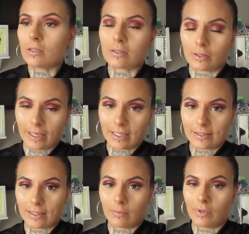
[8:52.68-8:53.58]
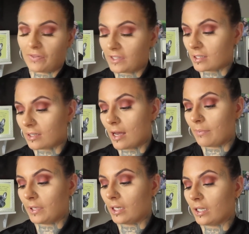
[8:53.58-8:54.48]
So like I said, I brought the
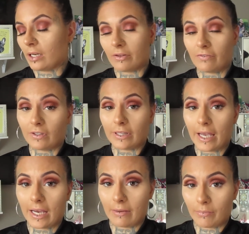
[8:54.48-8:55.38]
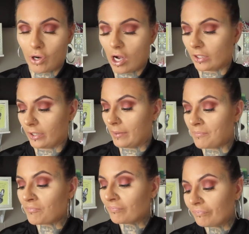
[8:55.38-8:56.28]
tilapia, another fillet, and broccoli,
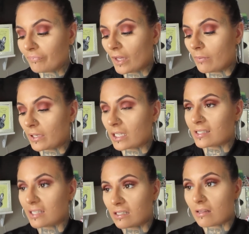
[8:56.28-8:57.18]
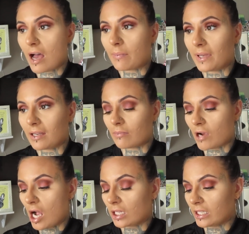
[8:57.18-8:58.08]
because the tilapia and
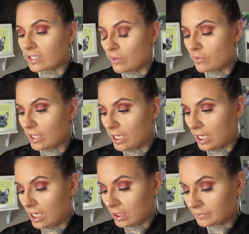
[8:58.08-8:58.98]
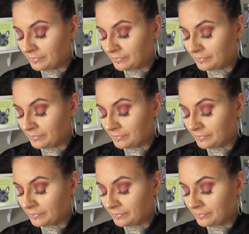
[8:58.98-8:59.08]
broccoli is only,